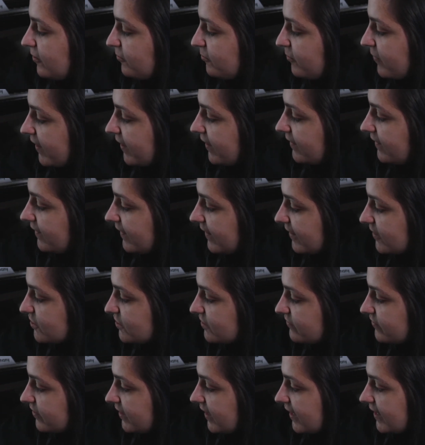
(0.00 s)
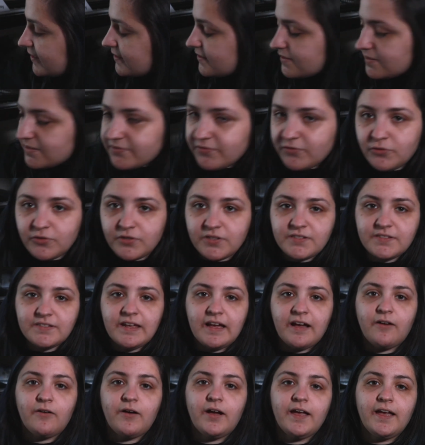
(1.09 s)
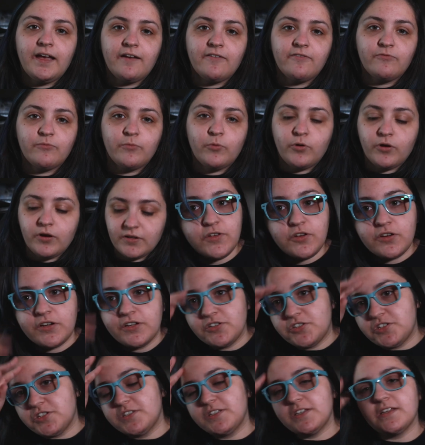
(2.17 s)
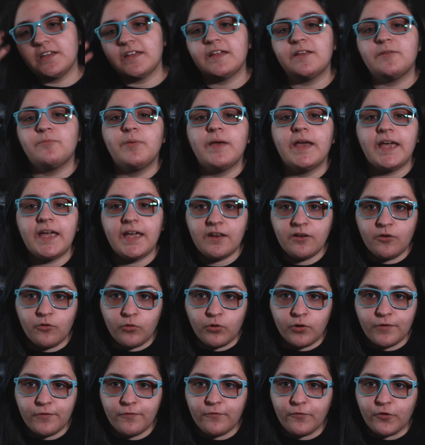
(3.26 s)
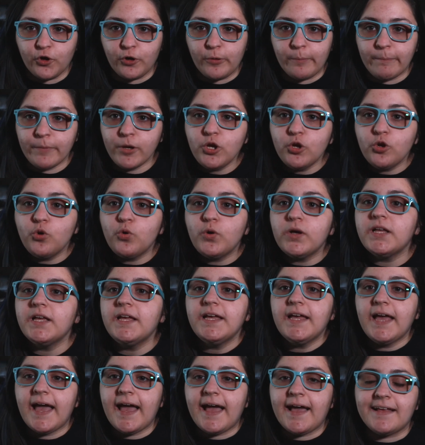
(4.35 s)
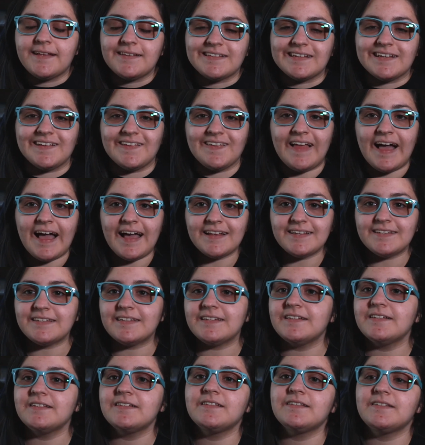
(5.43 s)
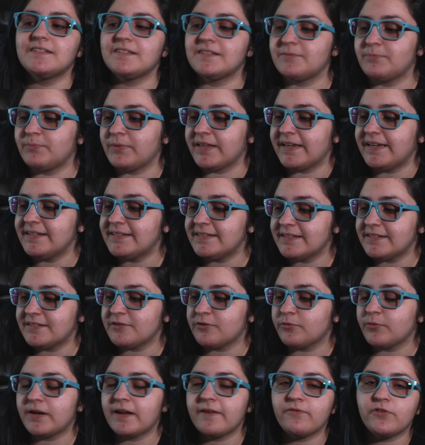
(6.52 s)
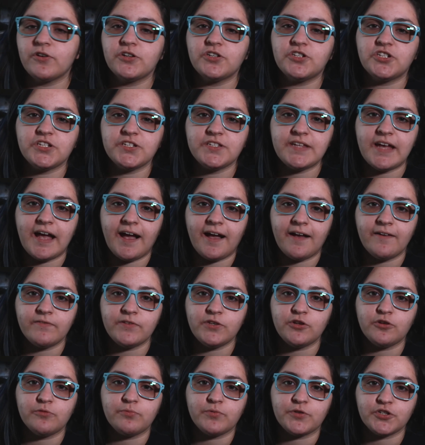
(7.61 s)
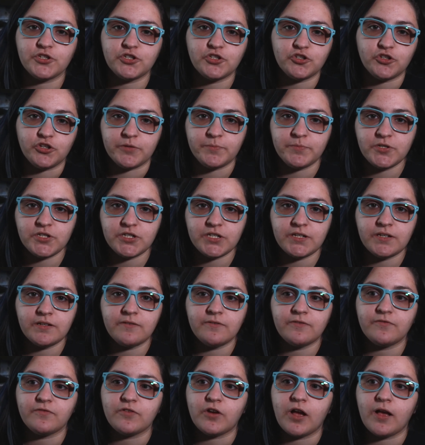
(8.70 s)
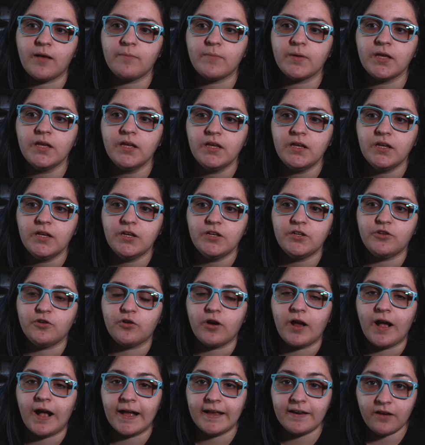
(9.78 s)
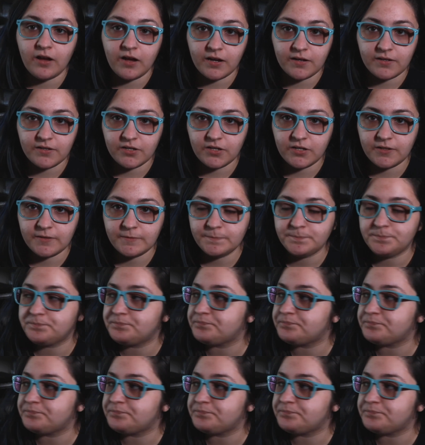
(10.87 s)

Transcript: my collection of glasses. Of course, now I have more. If you're interested in Payne or Firmoo as glasses places or whatever, just have your prescription from your eye doctor